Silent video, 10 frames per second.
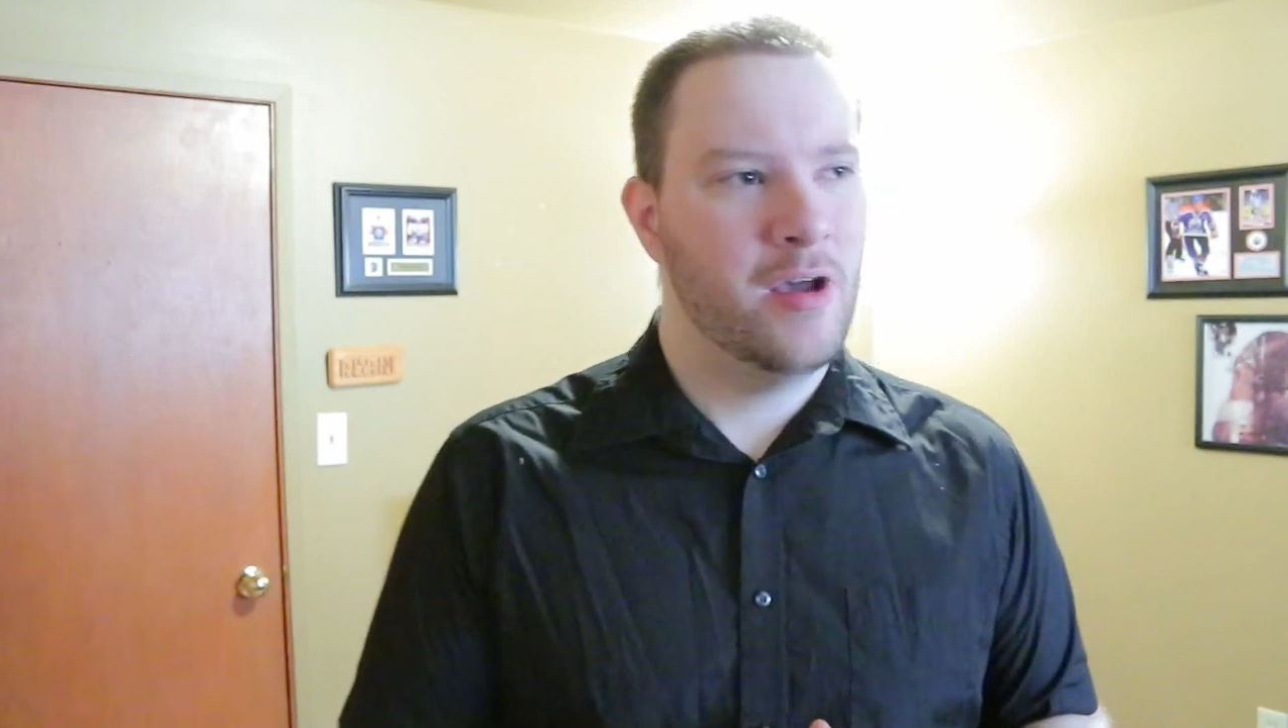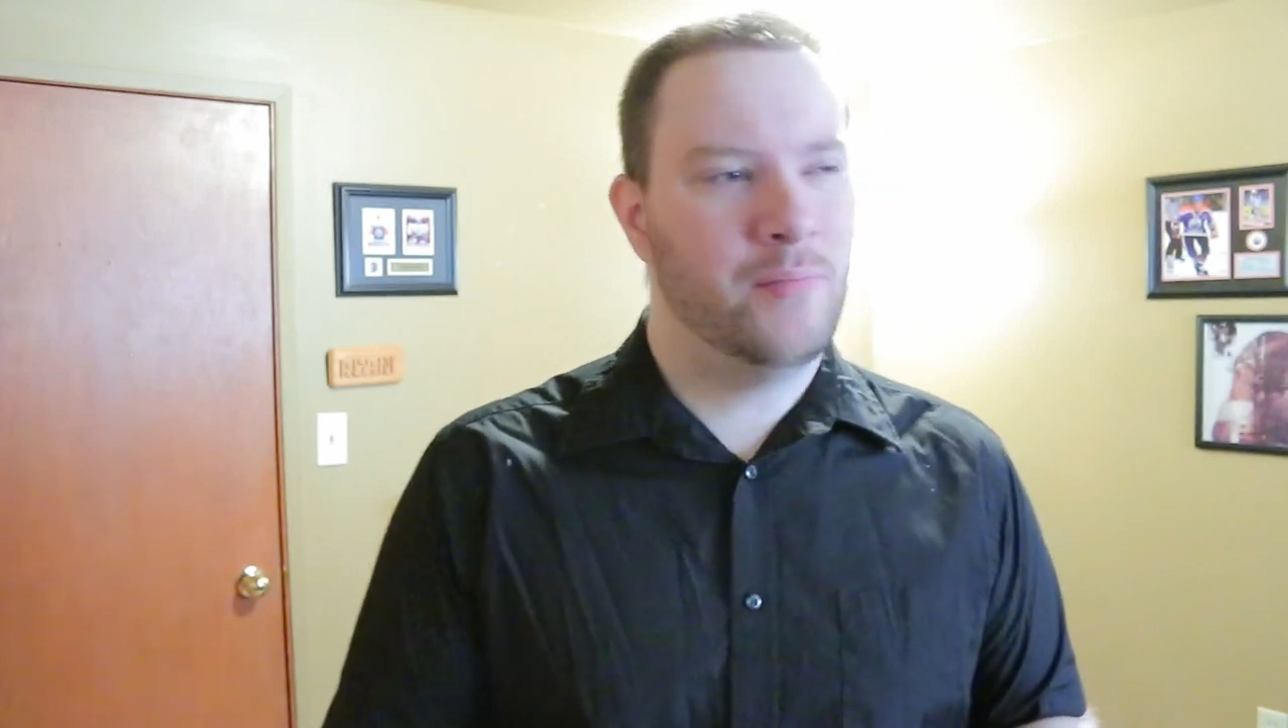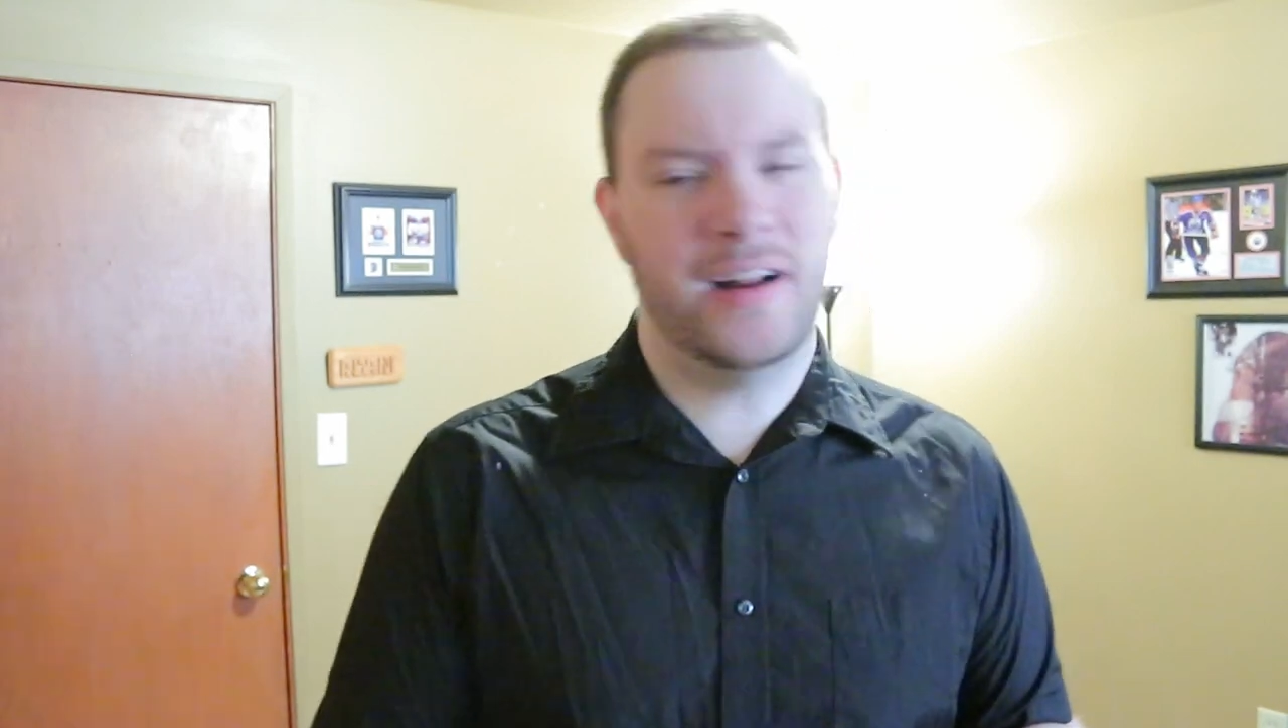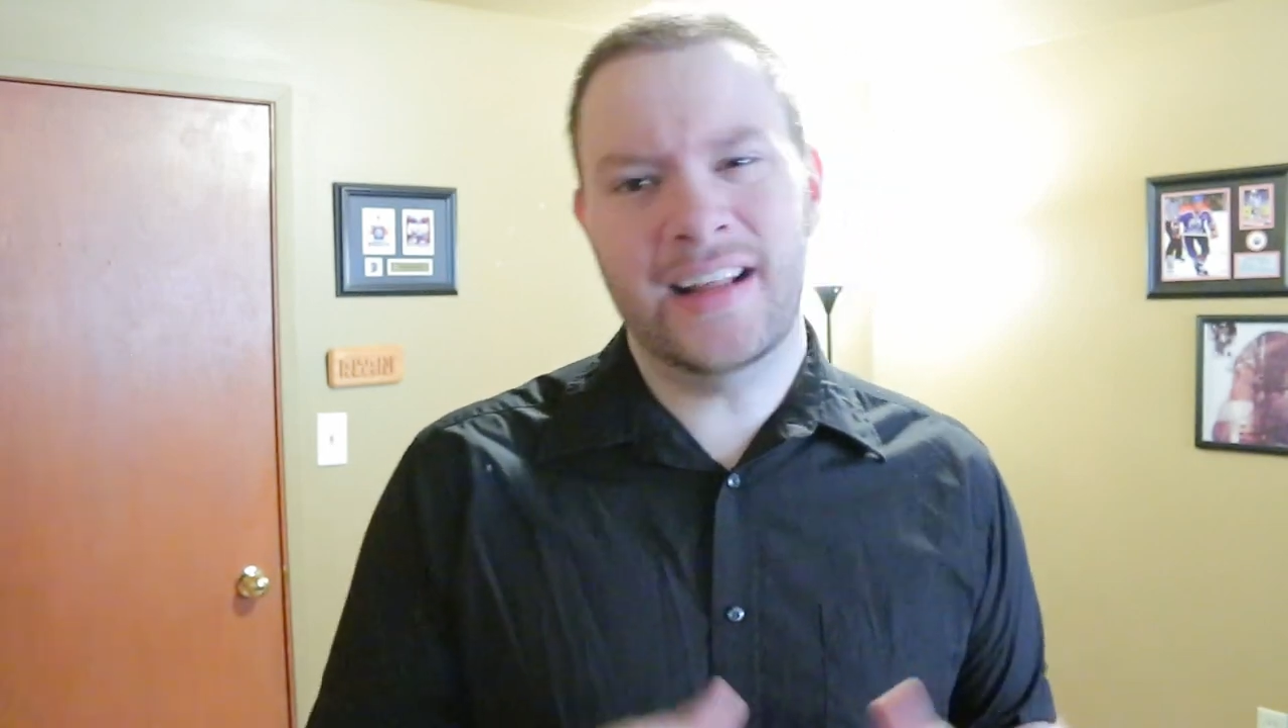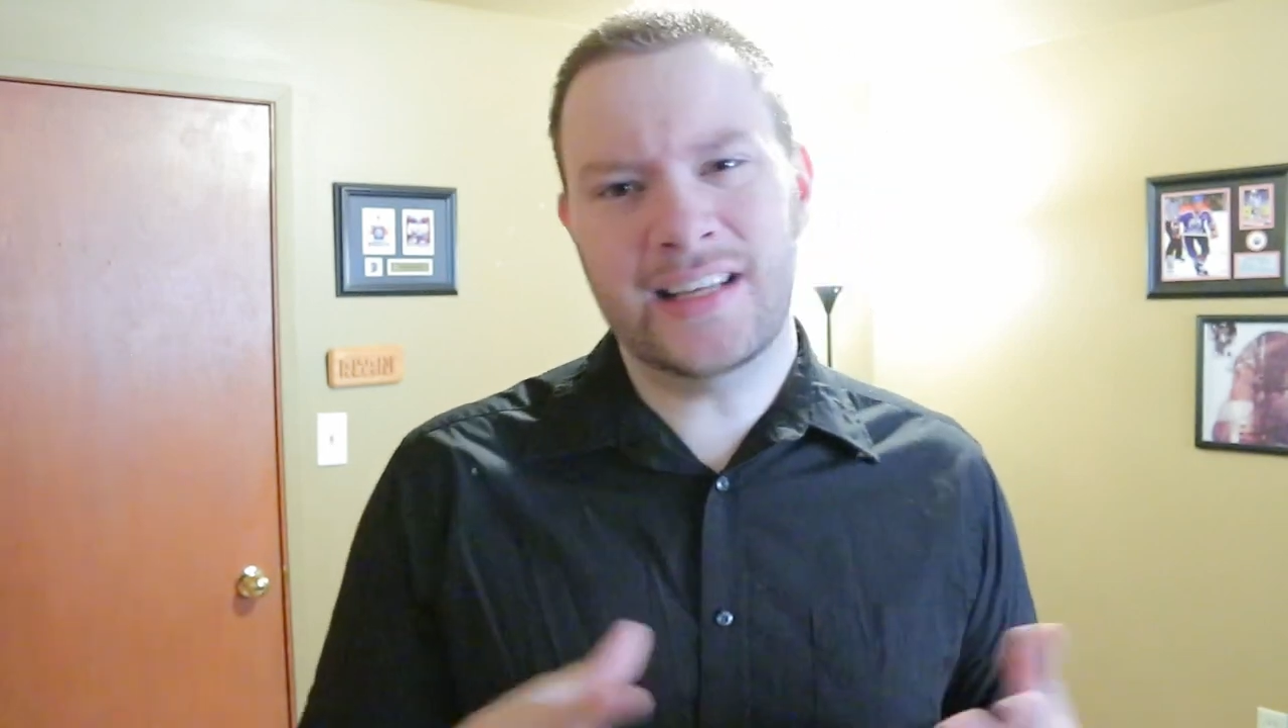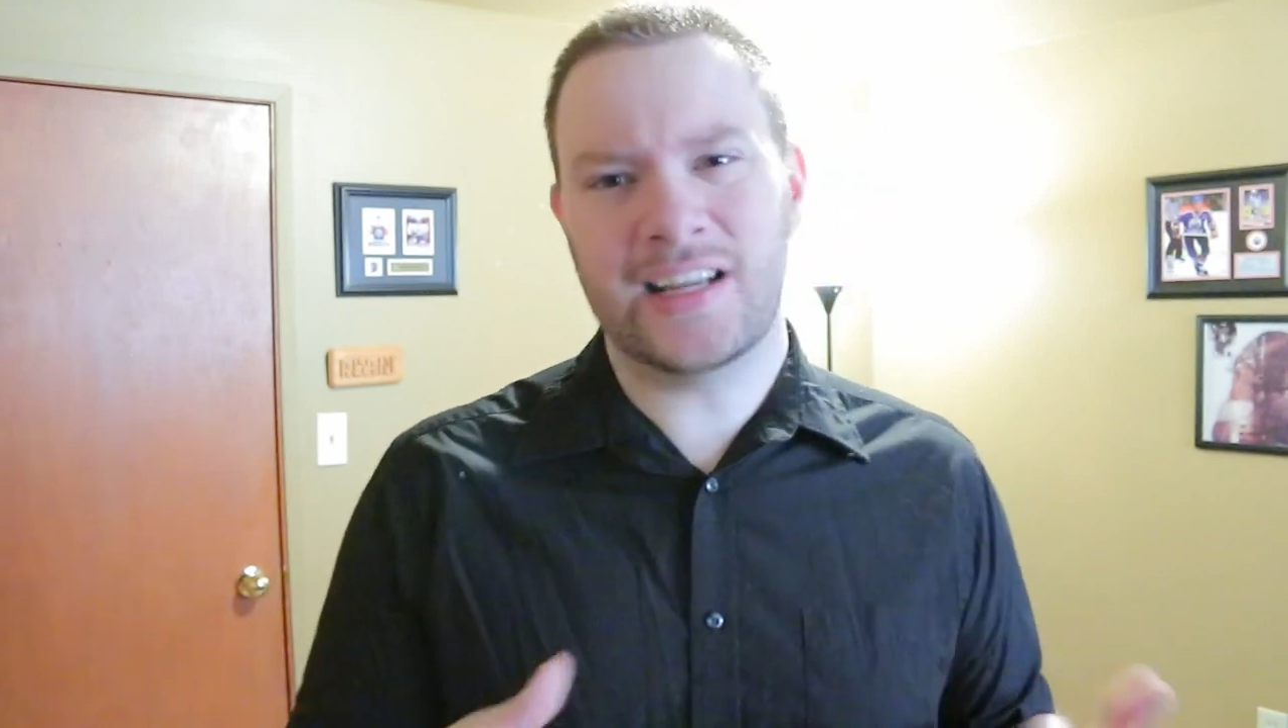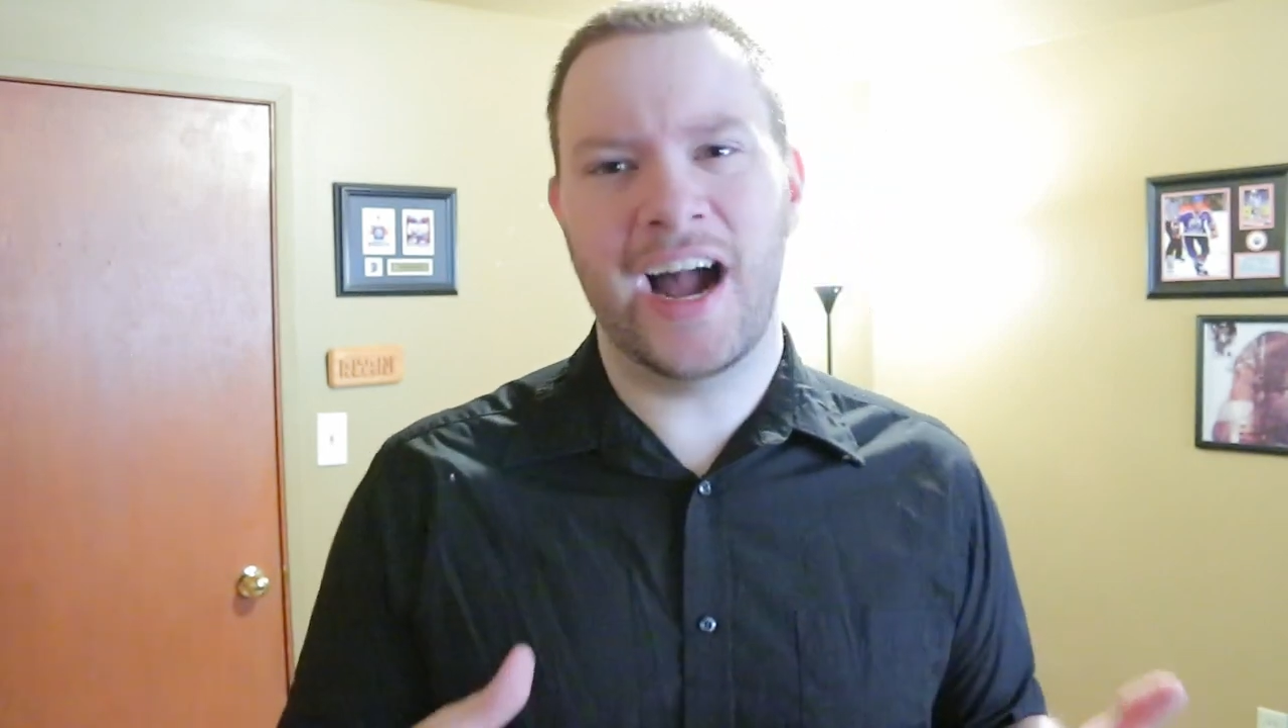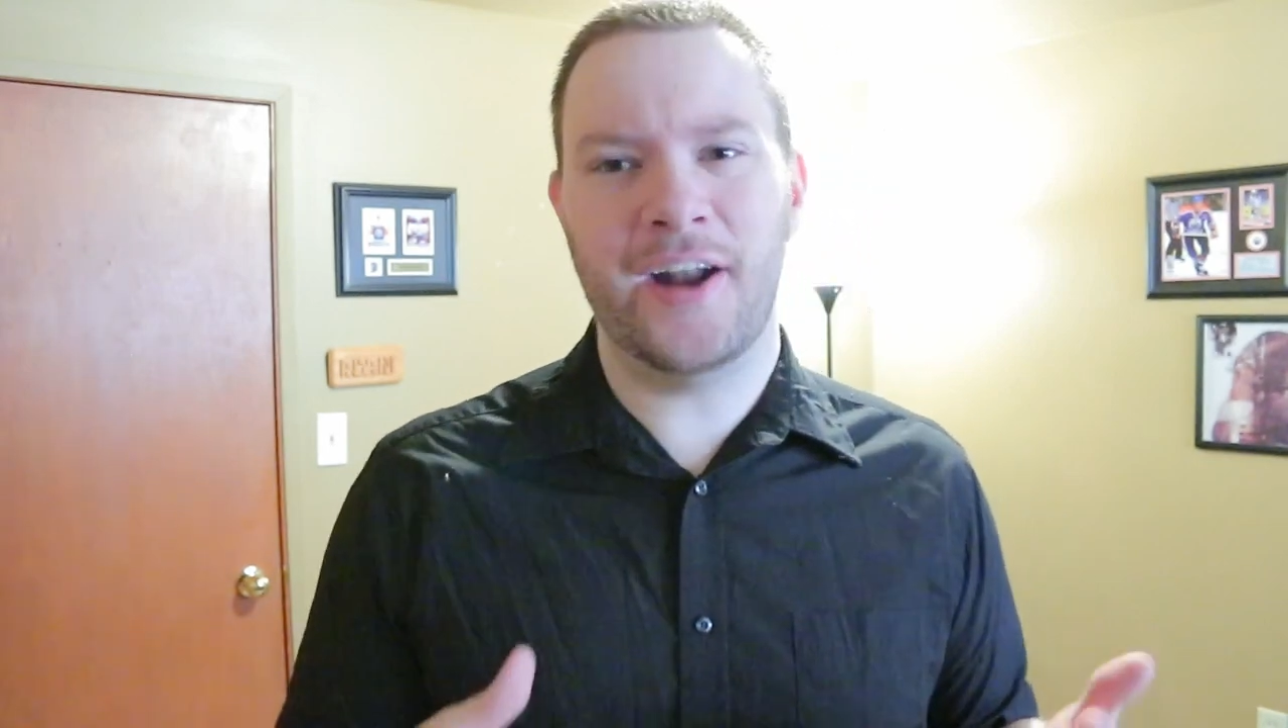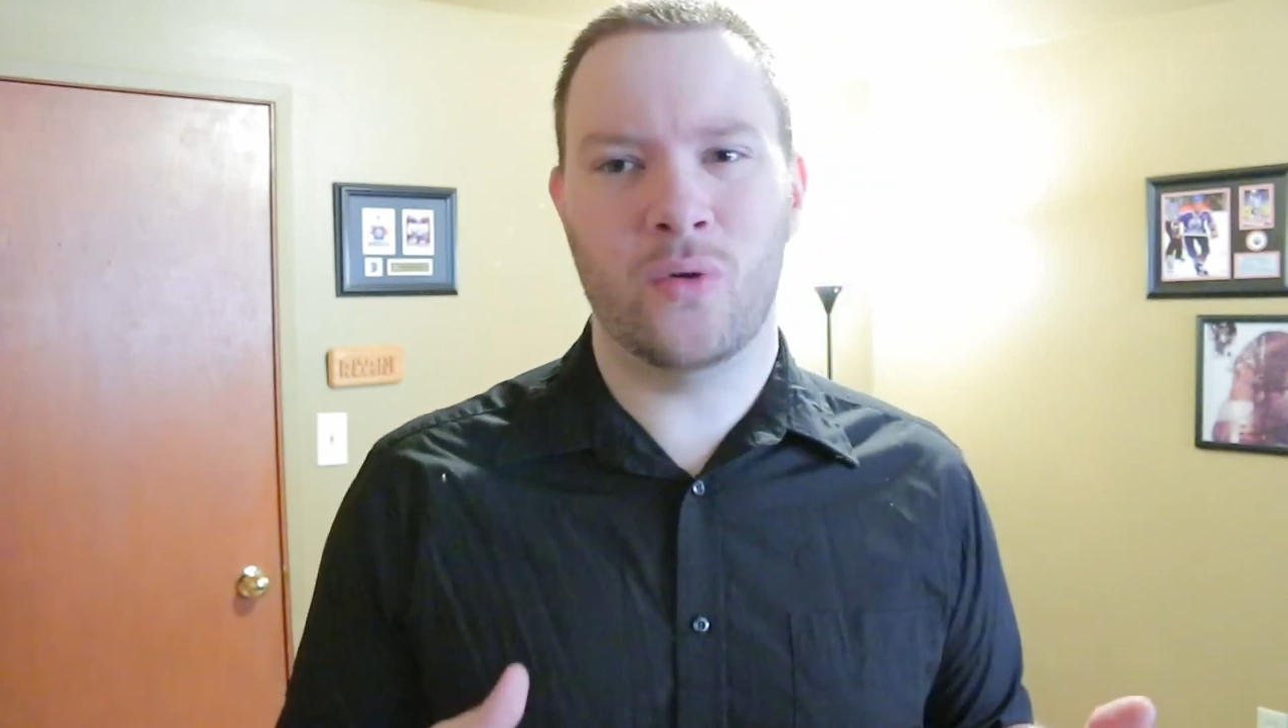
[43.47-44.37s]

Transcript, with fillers: But it is kind